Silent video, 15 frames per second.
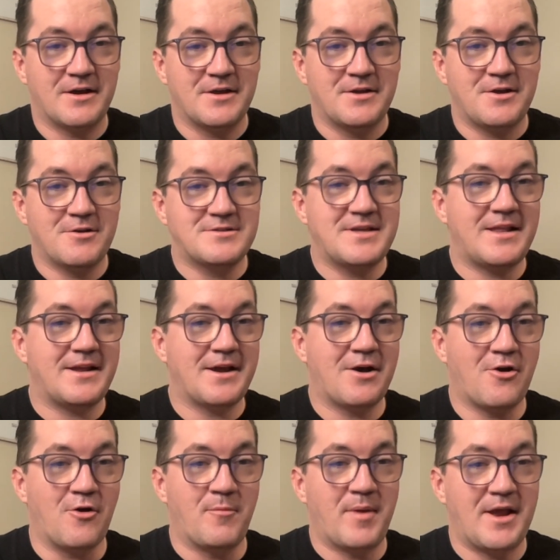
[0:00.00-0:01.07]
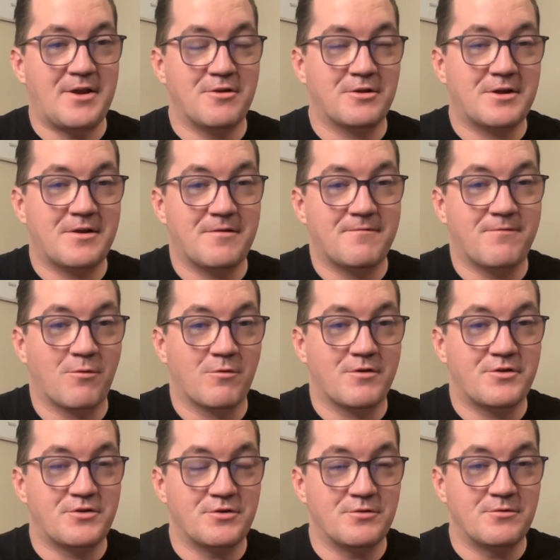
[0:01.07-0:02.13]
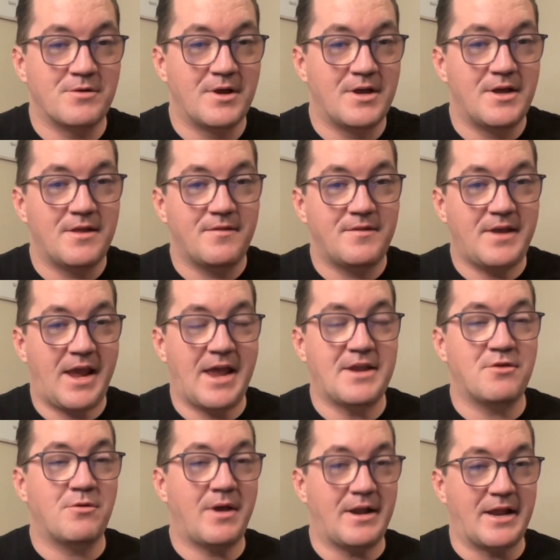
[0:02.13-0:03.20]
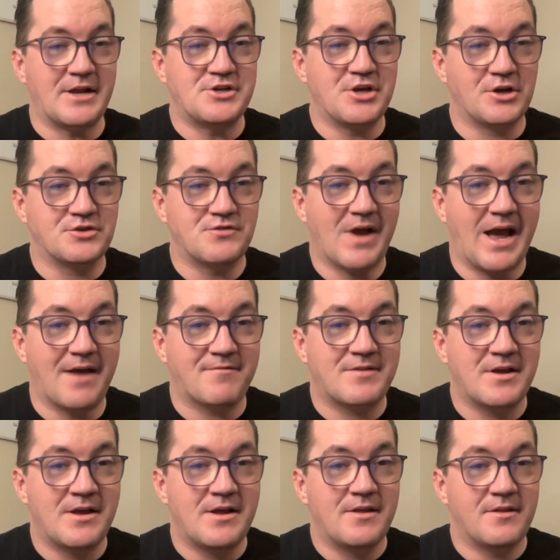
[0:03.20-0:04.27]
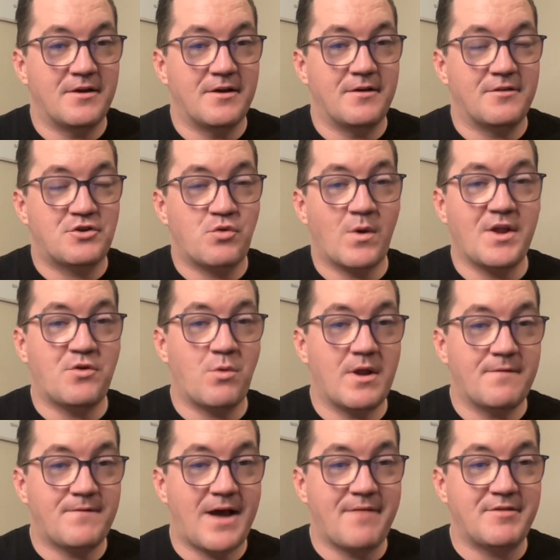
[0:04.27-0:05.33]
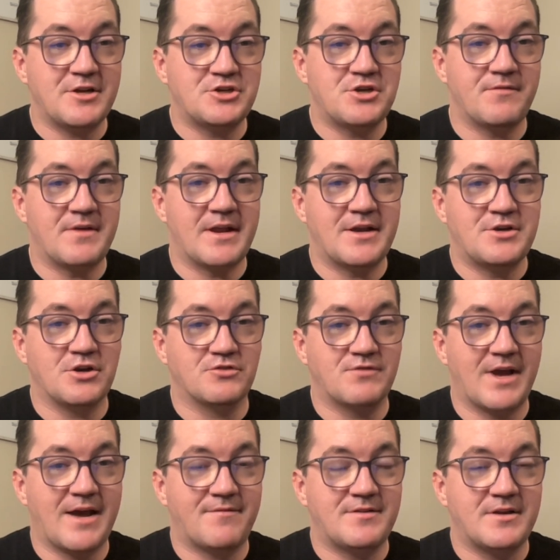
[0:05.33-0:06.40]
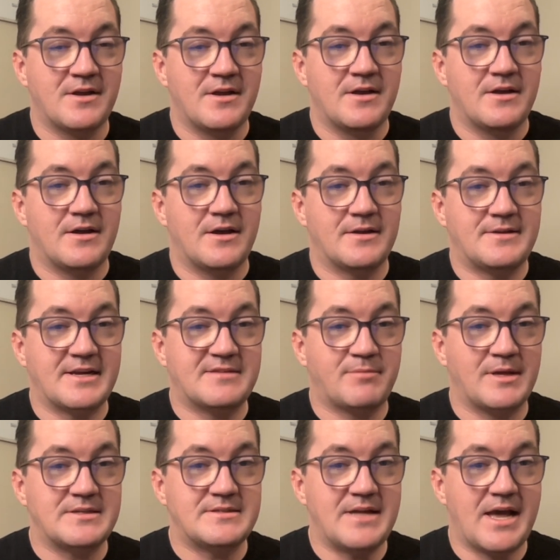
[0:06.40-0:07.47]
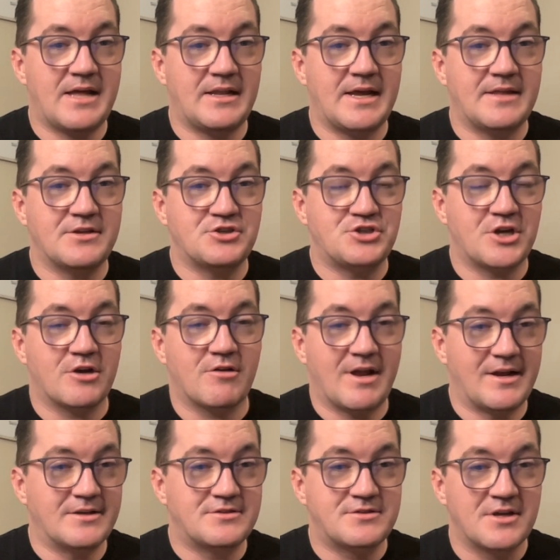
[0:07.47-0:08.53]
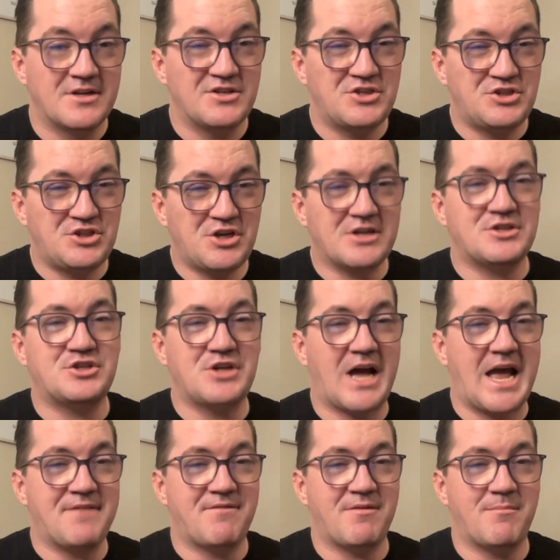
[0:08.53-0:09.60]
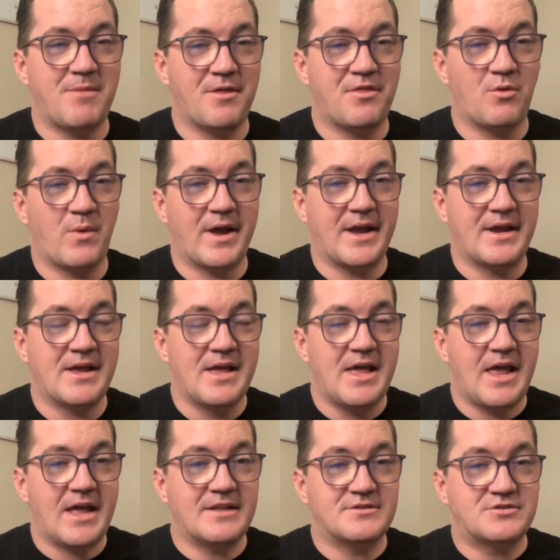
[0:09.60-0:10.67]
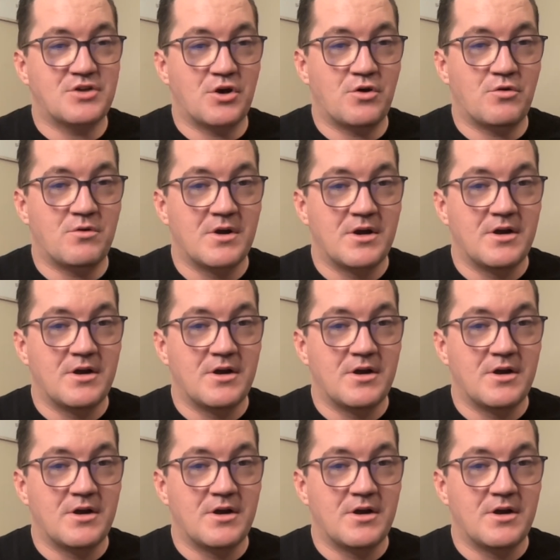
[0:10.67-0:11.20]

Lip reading: you're selling hope and you're looking forward to the annual NHL Draft. The 2025 edition of the NHL Draft takes place in LA this year, and it's just shy of a month away. And so